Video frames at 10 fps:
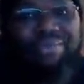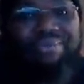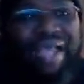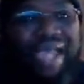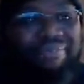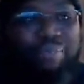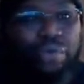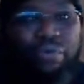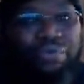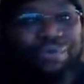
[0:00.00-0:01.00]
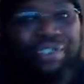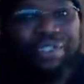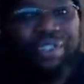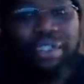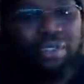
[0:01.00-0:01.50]
5 moves,
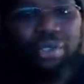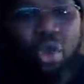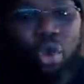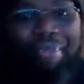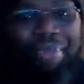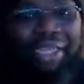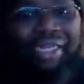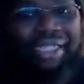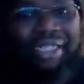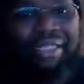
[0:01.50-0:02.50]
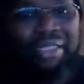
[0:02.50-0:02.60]
no ability.